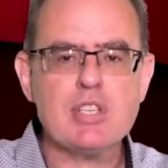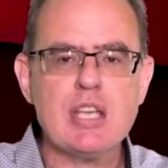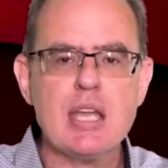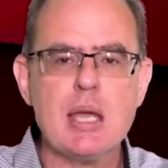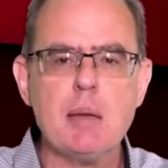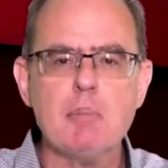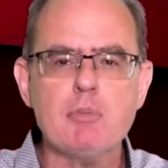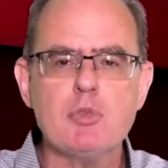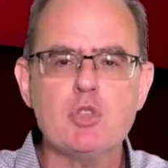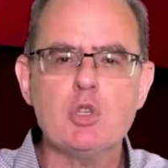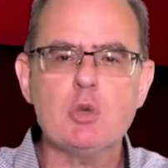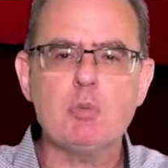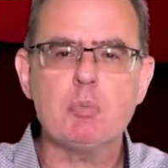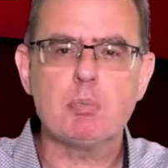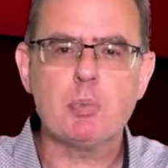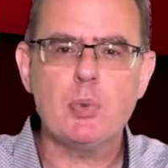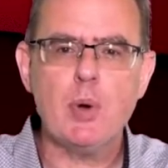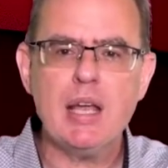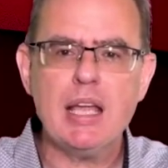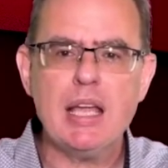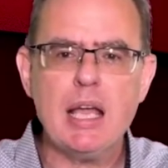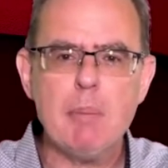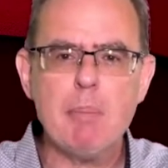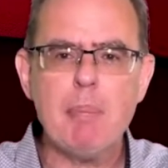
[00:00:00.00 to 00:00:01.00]
him to
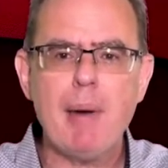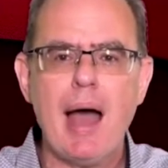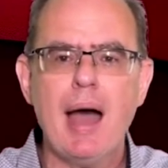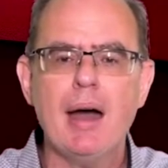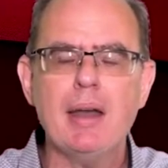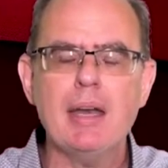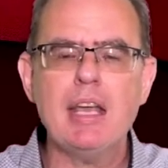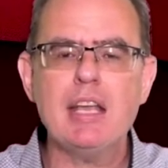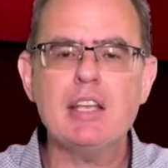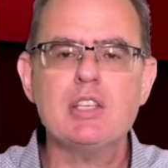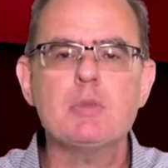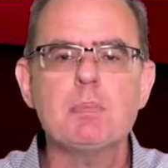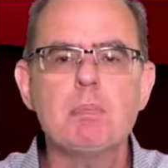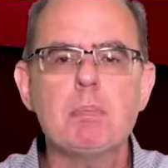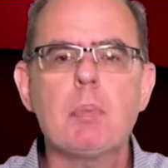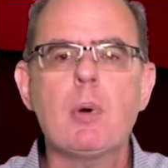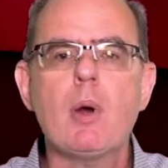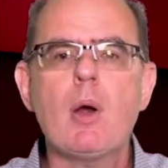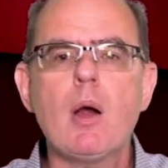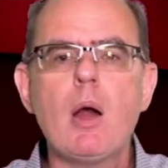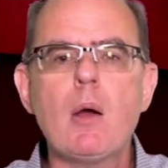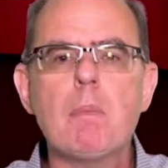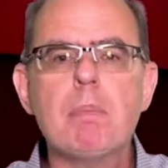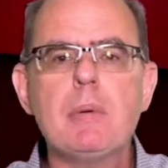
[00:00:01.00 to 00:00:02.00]
bring about his
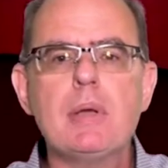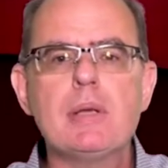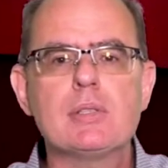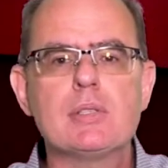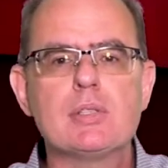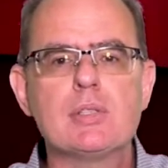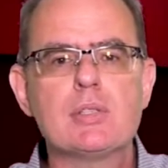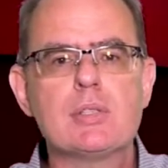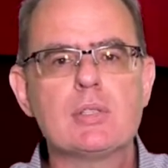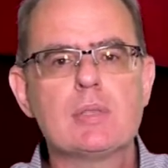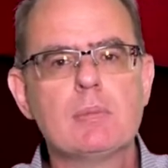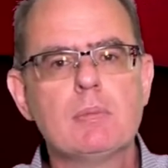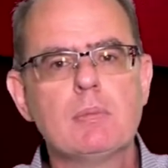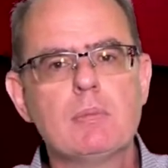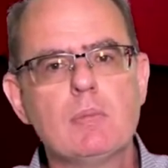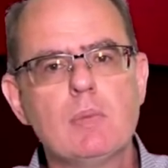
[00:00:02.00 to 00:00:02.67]
purpose,